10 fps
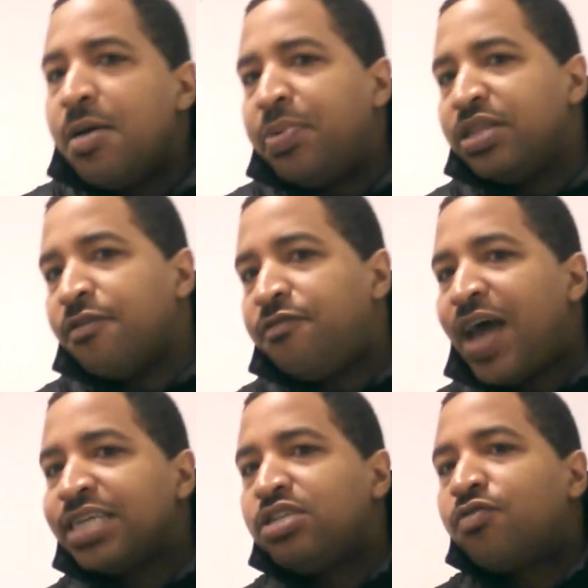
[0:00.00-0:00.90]
But the
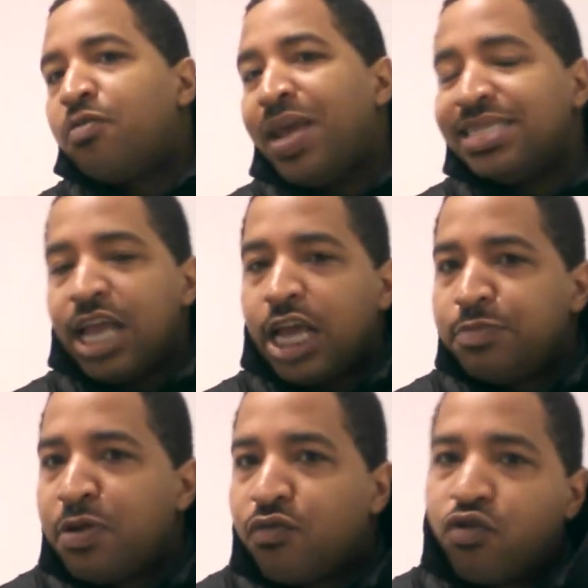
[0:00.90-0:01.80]
fact still remains there
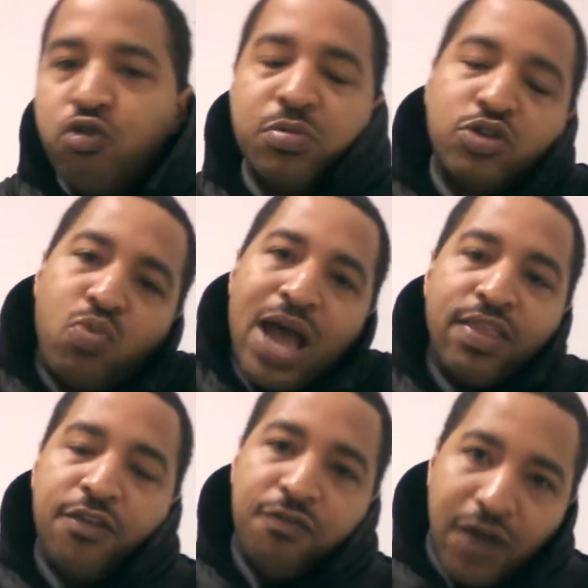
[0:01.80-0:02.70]
has been rumors
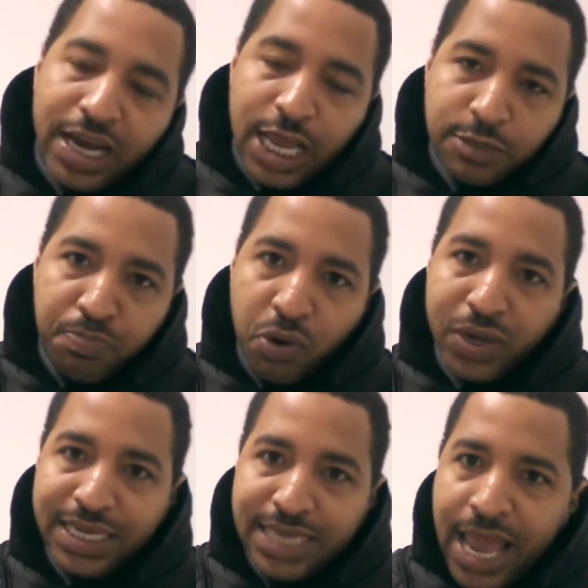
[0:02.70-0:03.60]
why this fight has
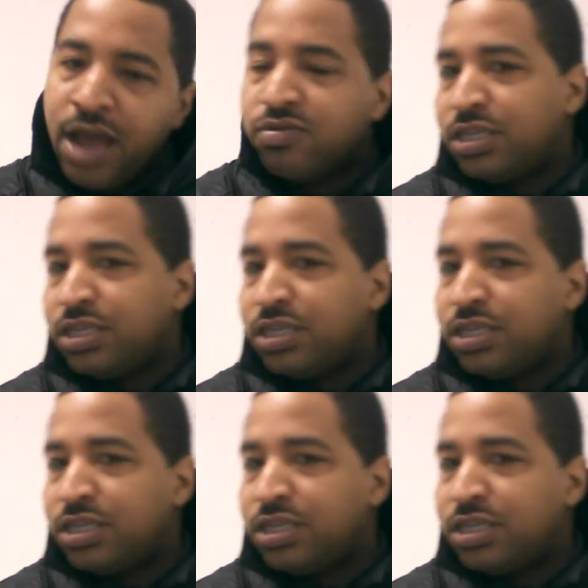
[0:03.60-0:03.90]
broken down.